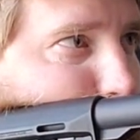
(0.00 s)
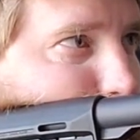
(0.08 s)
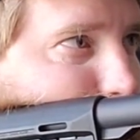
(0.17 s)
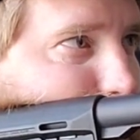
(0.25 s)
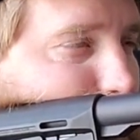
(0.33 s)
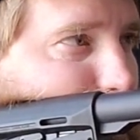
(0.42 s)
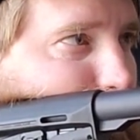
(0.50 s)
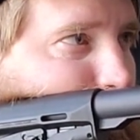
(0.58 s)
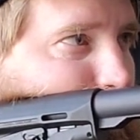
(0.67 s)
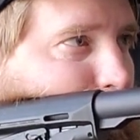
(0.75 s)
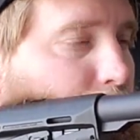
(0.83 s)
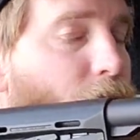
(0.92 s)
position
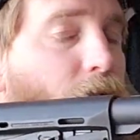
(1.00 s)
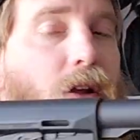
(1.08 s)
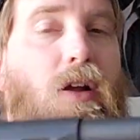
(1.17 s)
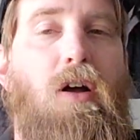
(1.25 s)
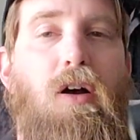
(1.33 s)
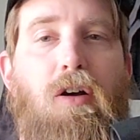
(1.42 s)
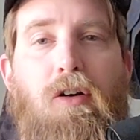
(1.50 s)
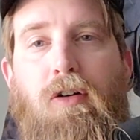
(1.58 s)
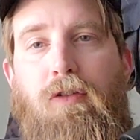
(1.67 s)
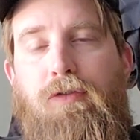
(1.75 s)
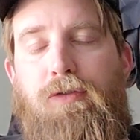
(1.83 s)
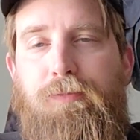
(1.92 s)

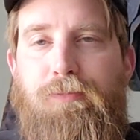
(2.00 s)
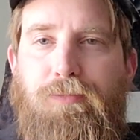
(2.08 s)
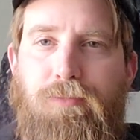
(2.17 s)
of